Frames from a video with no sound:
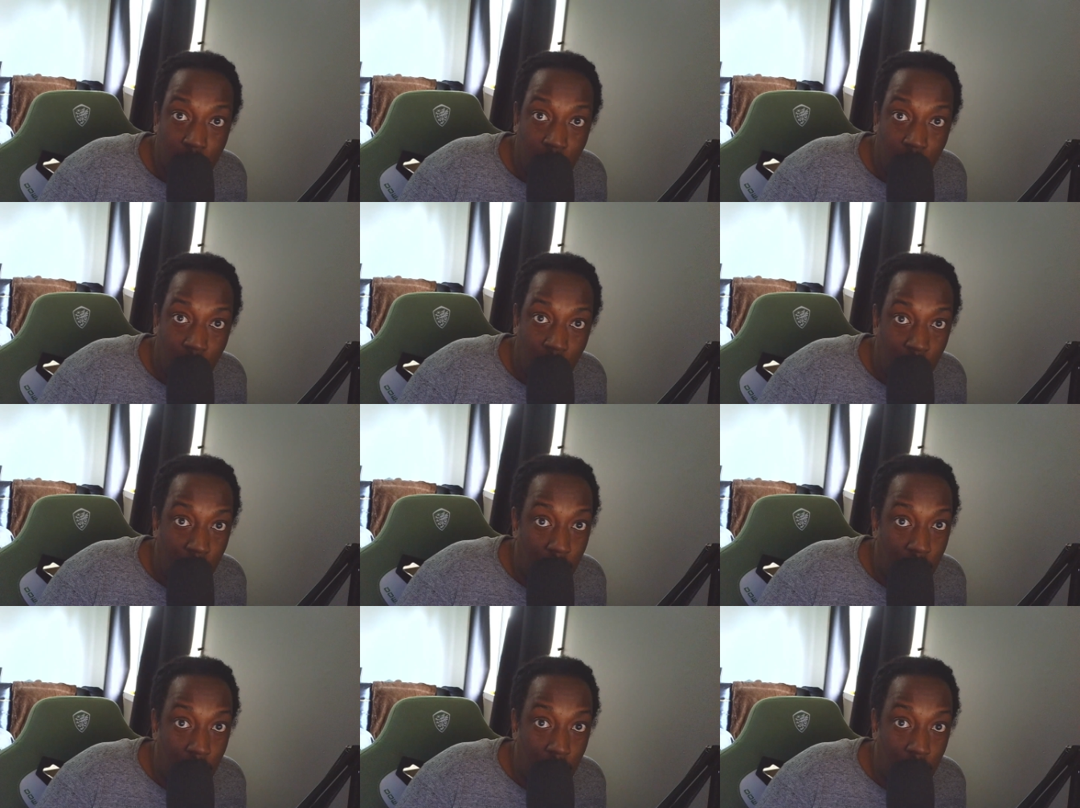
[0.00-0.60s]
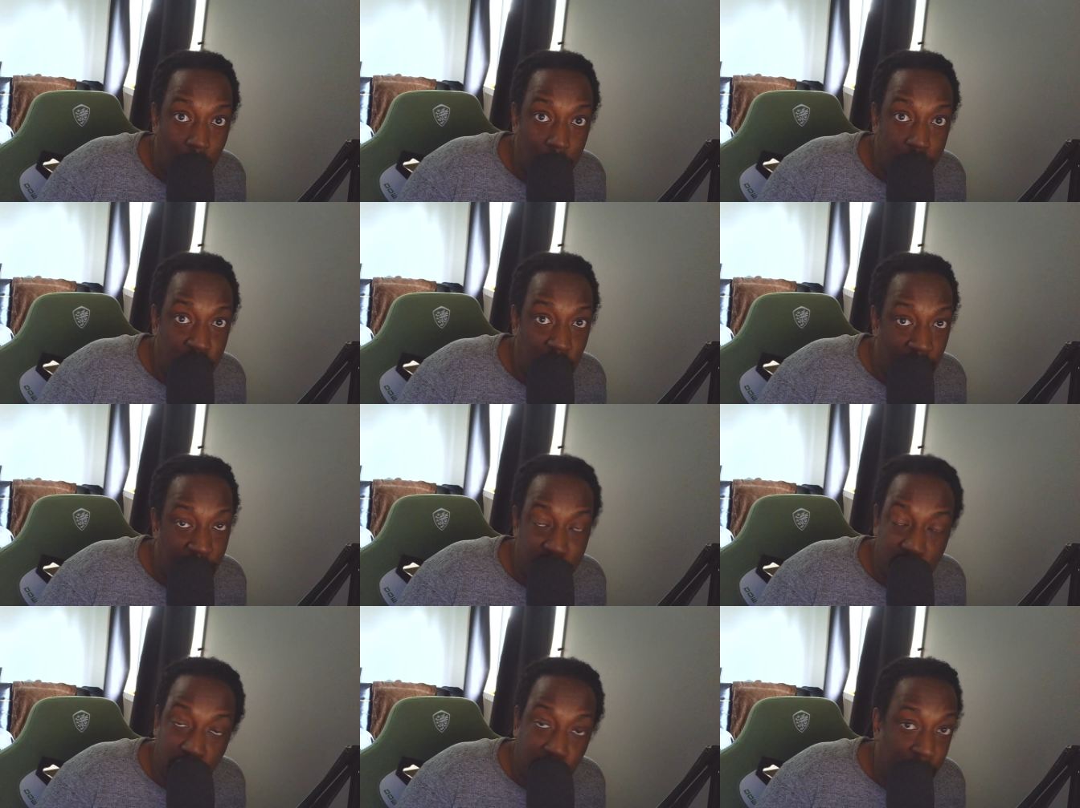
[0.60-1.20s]

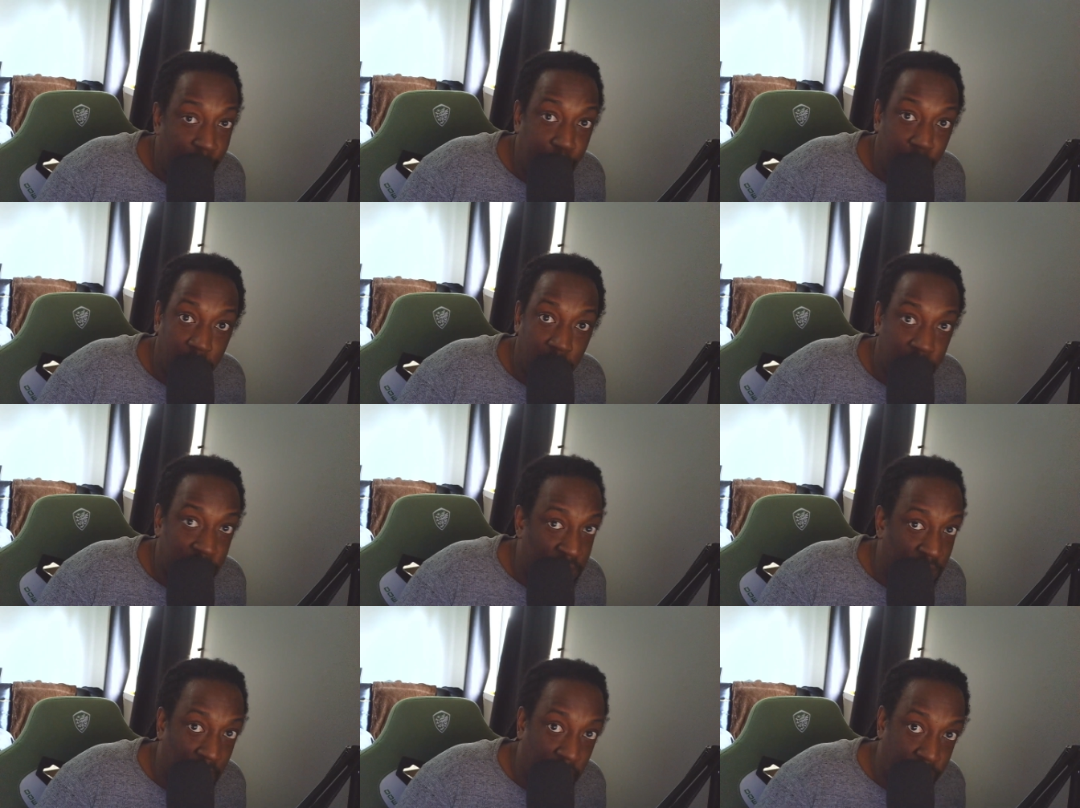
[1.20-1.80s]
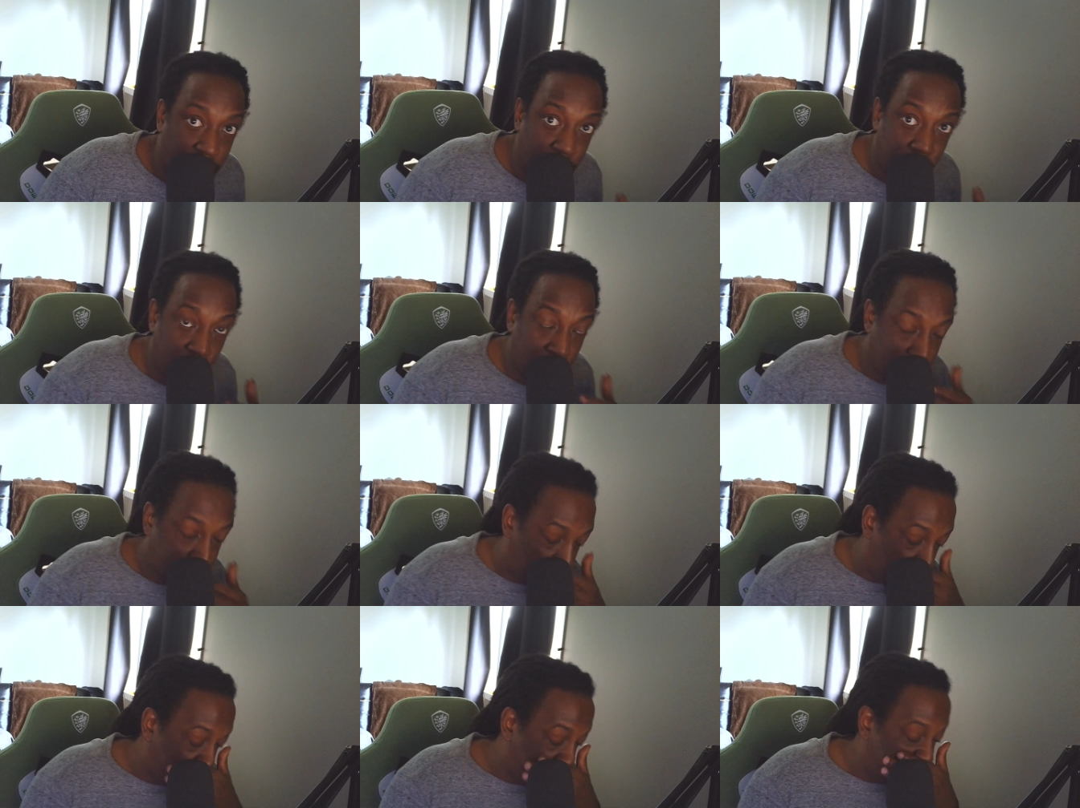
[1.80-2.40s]
Travis Green put up together a
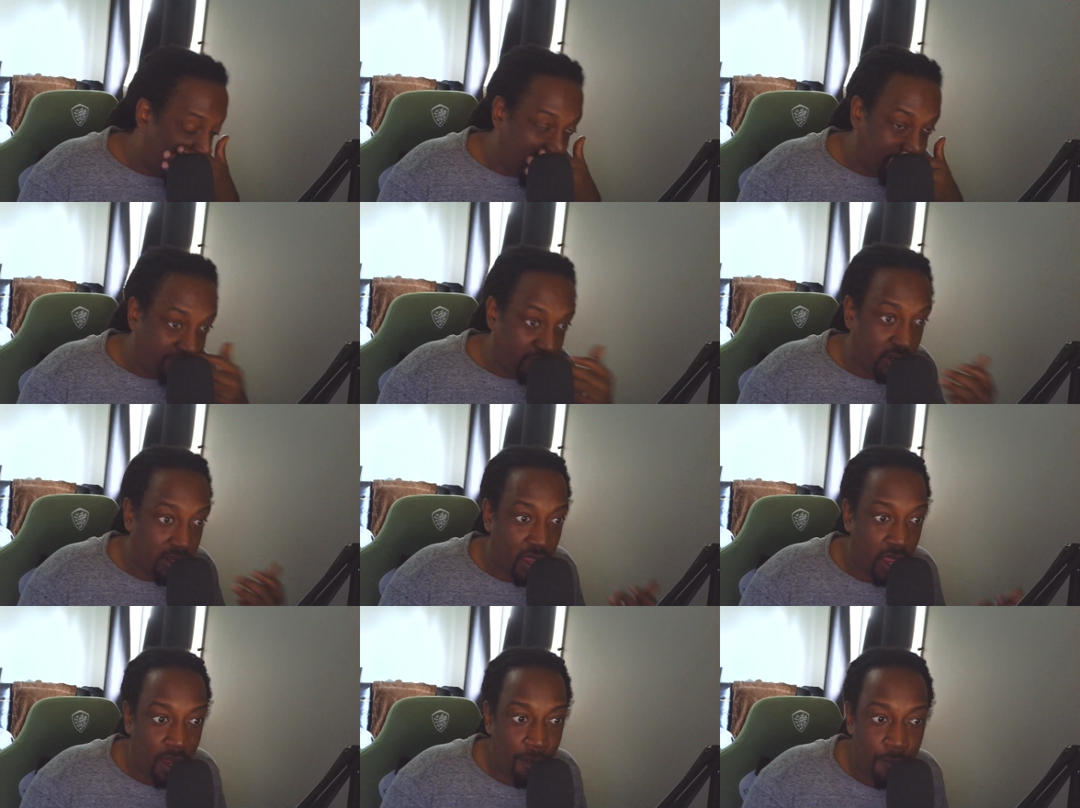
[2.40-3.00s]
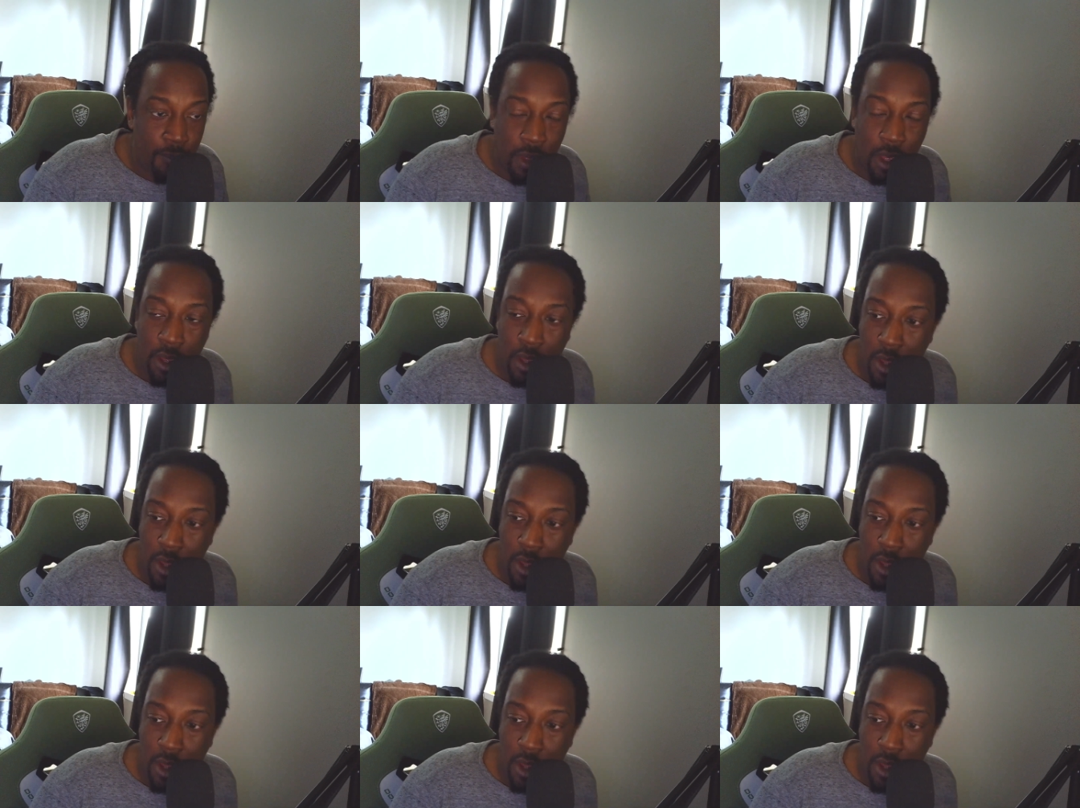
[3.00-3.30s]
good game plan for the game.